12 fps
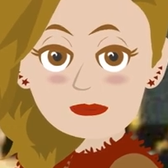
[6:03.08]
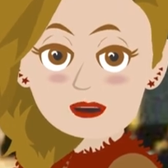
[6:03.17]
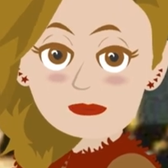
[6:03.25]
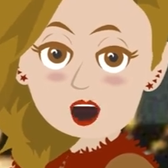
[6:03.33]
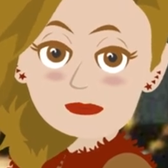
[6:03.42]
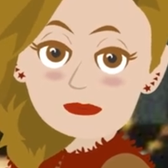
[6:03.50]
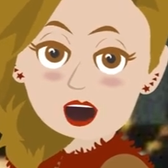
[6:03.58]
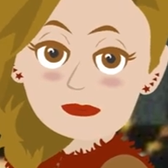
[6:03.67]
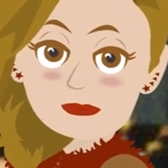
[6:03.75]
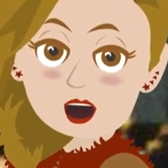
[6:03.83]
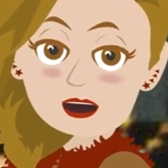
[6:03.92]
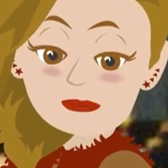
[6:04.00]
because
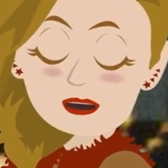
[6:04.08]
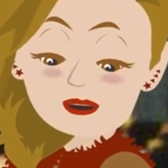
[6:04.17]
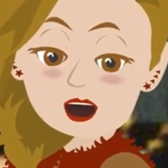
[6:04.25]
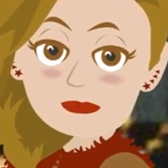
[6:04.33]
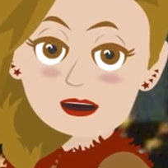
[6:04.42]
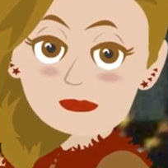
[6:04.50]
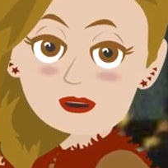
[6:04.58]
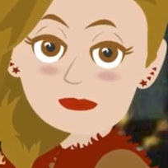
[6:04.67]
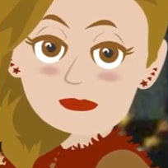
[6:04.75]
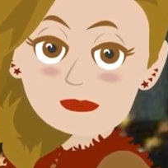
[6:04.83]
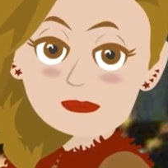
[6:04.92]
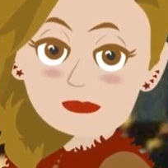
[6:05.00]
it's not possible
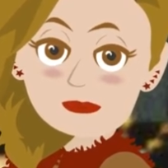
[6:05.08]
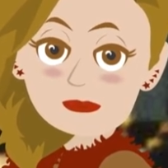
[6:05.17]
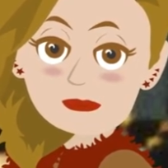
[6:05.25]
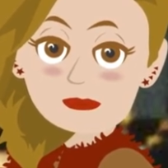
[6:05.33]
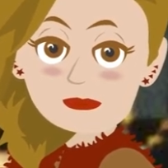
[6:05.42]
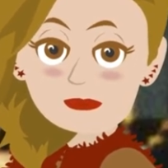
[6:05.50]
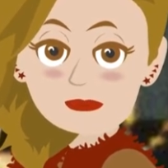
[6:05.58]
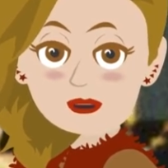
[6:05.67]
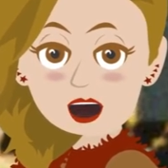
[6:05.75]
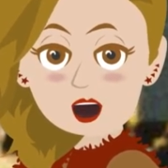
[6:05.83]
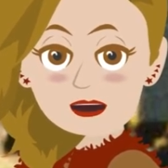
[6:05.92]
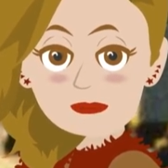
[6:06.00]

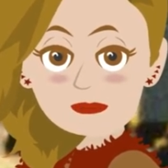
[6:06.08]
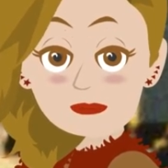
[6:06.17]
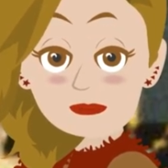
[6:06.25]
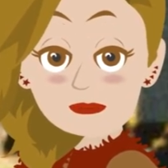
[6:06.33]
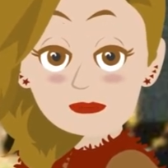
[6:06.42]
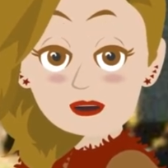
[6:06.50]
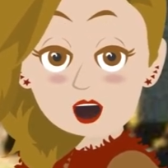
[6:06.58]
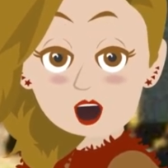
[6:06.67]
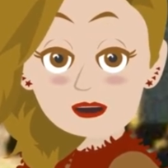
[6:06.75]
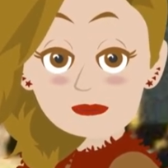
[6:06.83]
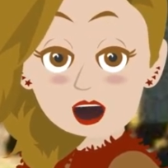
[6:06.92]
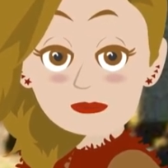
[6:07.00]
to be
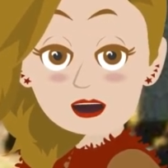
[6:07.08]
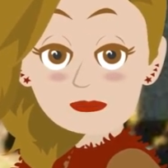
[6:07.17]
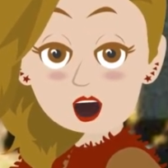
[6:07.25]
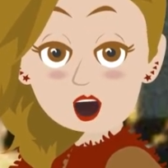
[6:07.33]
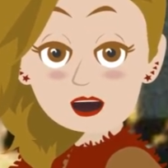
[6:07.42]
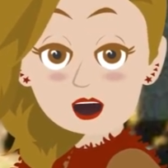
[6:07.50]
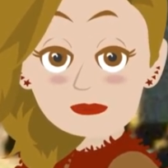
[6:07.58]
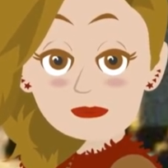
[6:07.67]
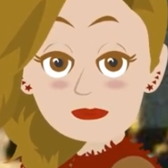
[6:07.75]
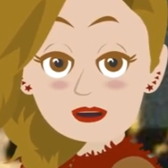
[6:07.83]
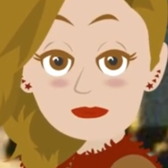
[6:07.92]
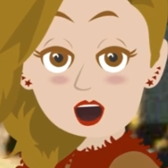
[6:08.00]
of disadvantage
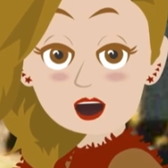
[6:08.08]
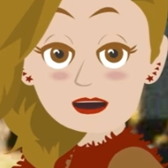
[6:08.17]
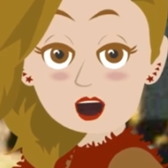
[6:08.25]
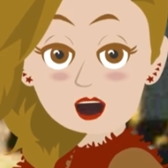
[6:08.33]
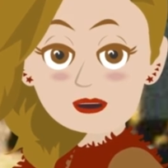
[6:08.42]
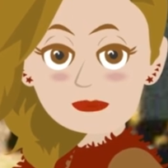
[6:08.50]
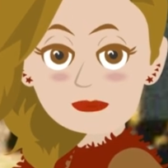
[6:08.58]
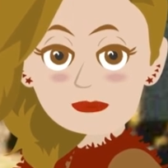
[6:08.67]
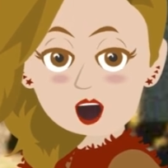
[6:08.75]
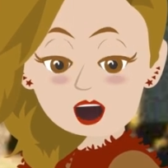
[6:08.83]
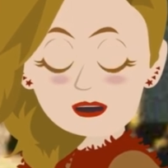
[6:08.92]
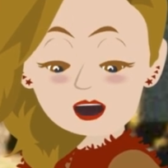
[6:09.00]
to anyone
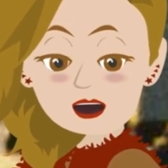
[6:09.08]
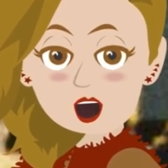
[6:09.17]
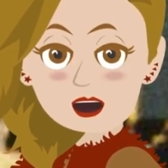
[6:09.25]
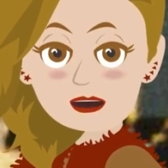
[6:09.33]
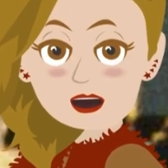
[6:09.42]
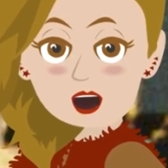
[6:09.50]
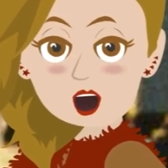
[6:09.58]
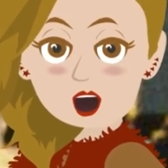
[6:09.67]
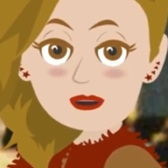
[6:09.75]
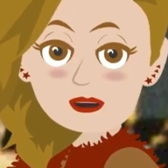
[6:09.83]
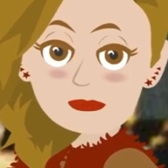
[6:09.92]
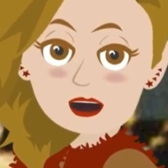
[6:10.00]
when you're in alignment
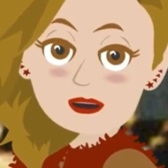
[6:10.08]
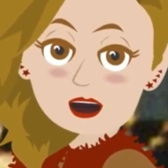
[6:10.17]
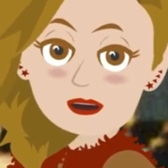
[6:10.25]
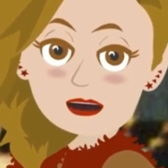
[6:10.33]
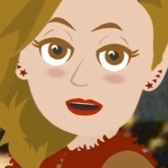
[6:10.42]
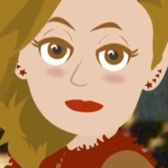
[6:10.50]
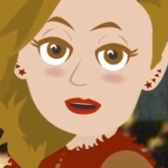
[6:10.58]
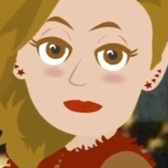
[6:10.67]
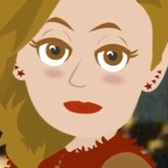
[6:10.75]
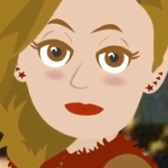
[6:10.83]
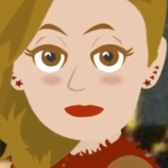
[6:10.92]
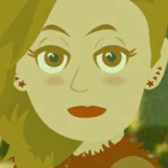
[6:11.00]
with who you really are.